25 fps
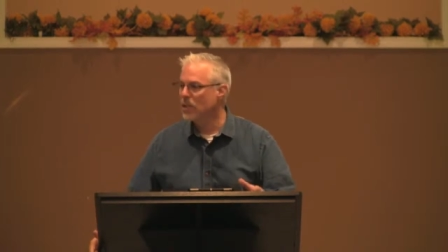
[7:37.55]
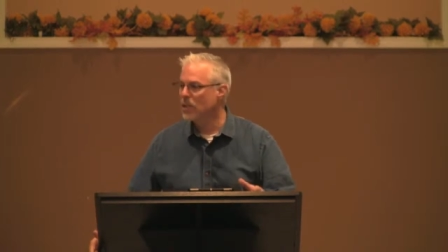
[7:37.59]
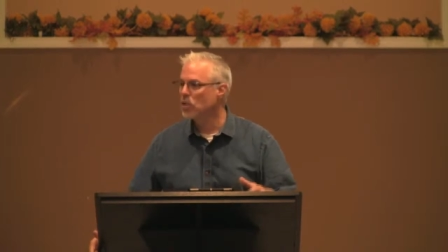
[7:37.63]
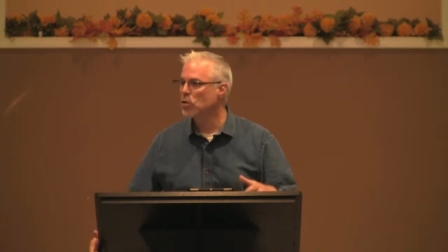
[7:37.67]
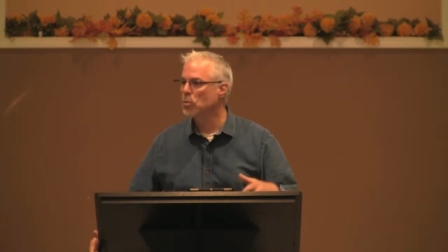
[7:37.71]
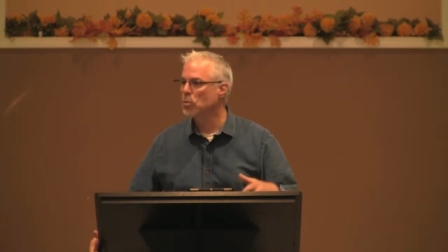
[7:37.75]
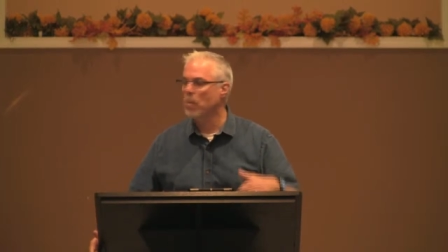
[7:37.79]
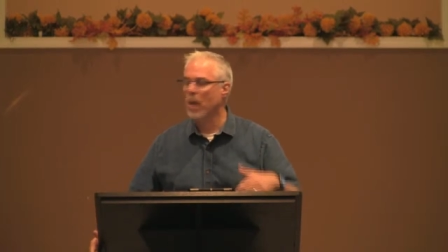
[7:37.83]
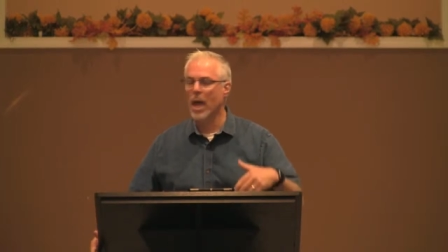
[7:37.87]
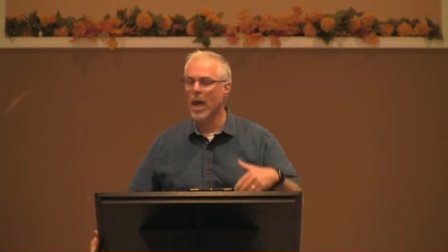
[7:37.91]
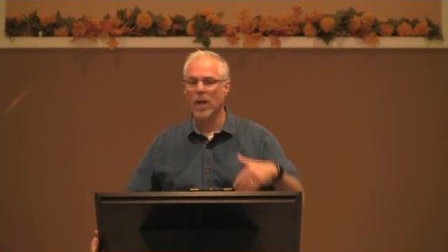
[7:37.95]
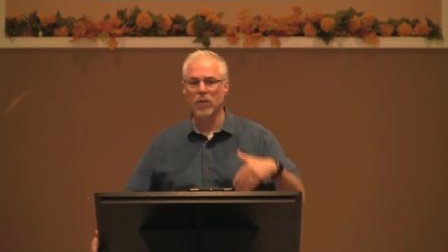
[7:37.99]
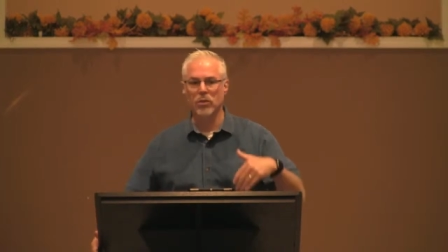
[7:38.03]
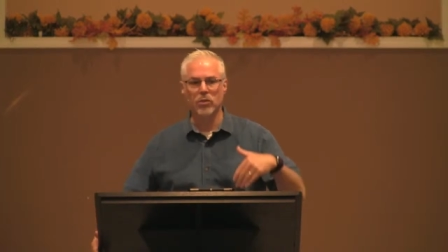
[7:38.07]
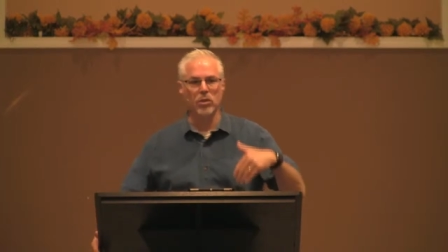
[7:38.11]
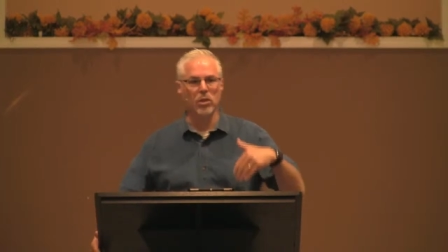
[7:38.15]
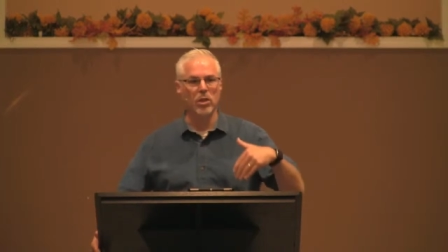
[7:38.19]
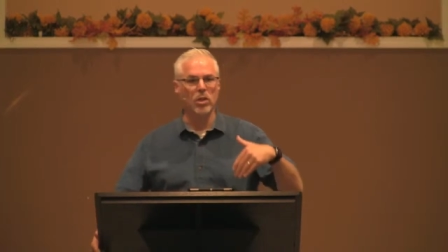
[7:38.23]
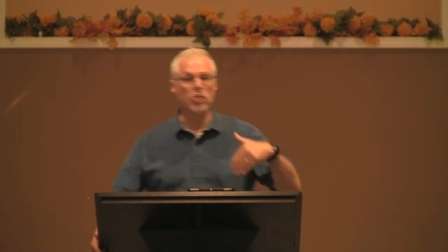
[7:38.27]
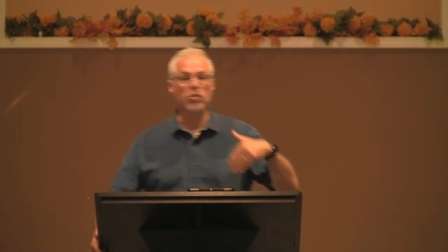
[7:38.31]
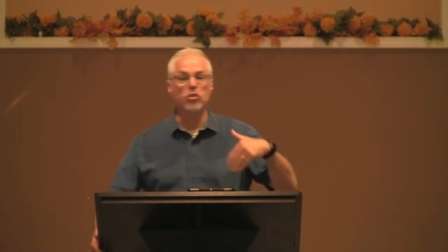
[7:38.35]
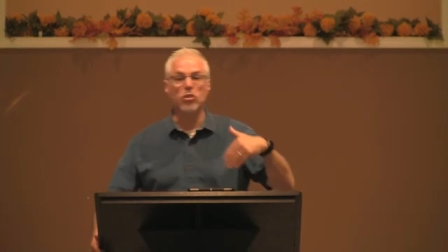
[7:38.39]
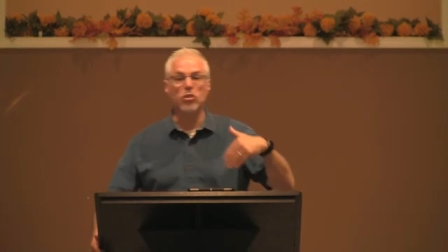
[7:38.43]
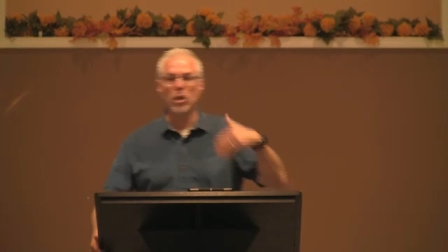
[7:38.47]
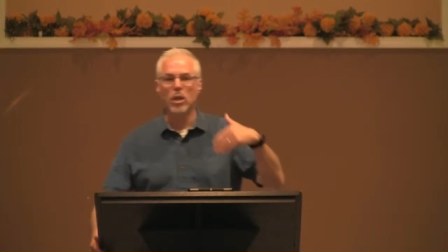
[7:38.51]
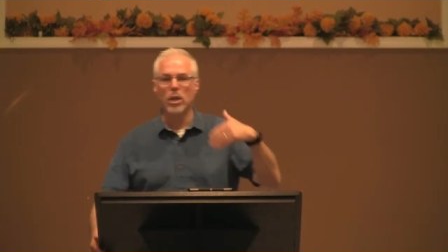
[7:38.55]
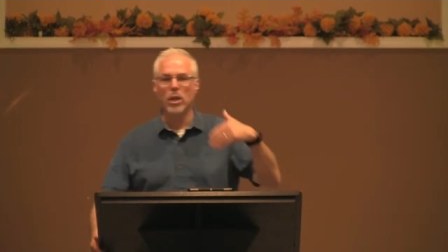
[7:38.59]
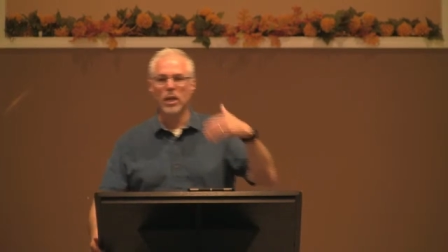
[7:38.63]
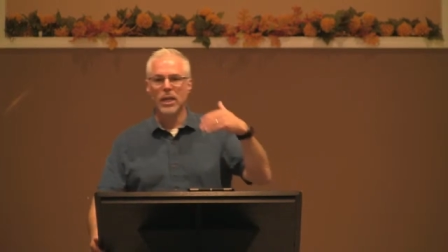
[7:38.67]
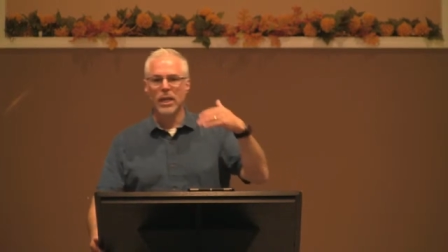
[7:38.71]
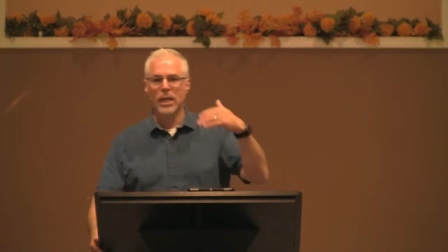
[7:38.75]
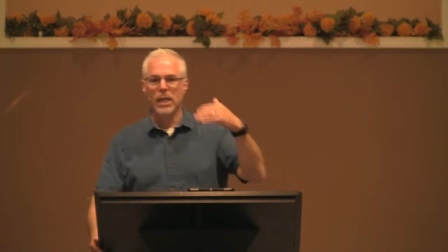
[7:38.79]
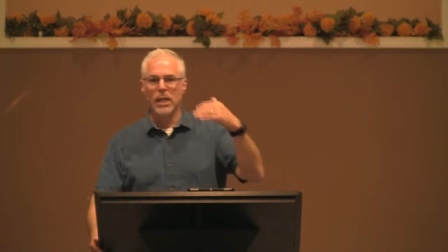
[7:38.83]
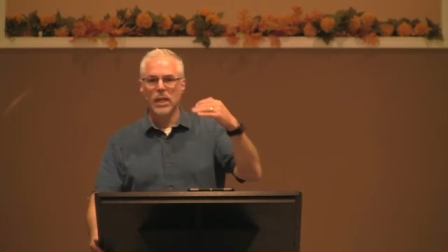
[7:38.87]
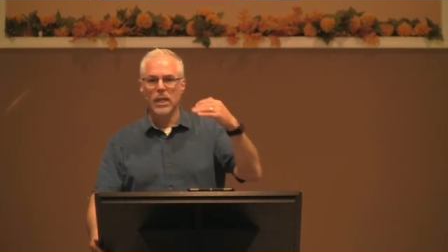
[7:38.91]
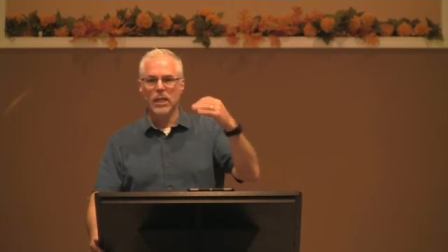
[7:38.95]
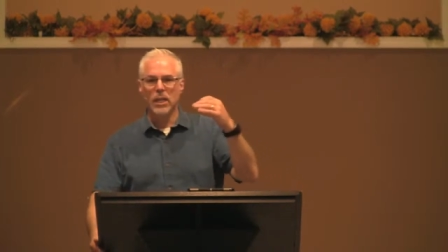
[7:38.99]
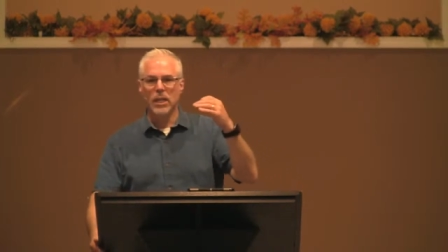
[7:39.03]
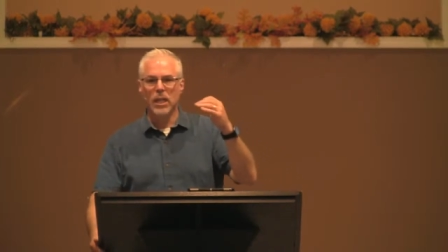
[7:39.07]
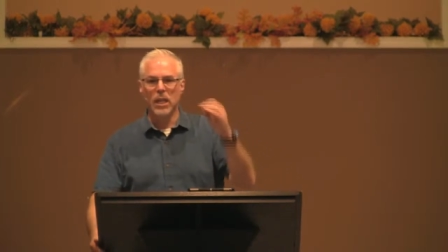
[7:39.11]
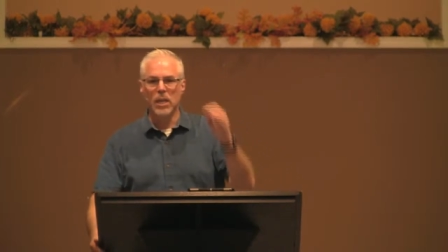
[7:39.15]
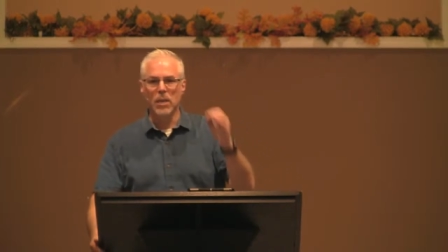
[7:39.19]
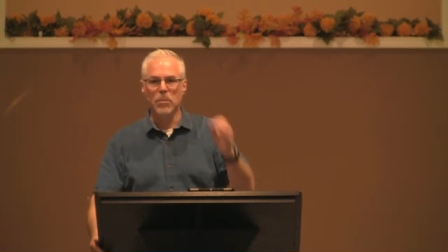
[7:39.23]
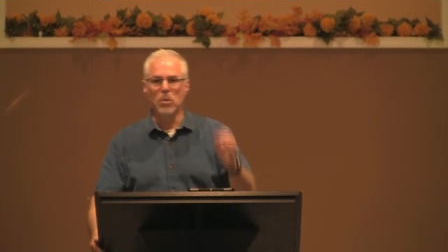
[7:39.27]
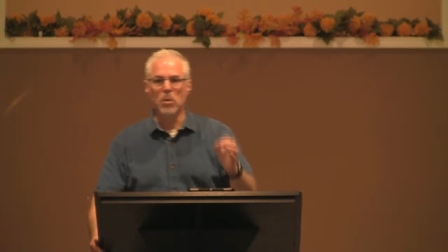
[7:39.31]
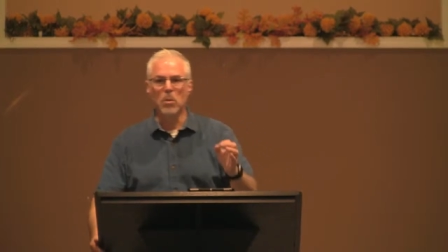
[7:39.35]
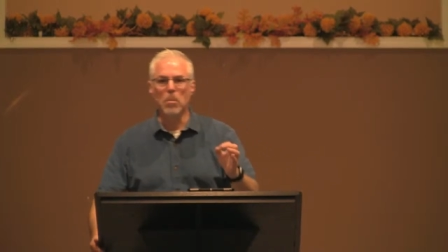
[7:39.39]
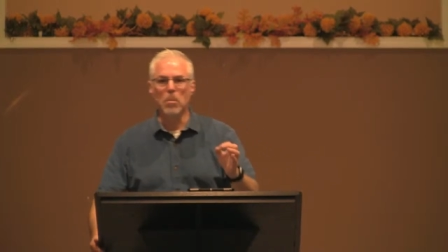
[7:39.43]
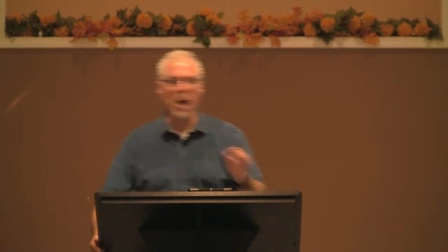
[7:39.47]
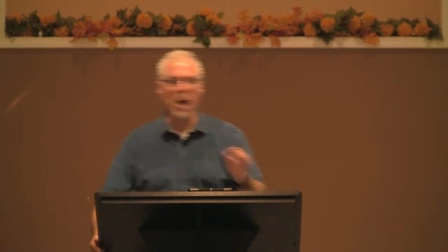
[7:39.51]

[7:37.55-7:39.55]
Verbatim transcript: this passage, keep your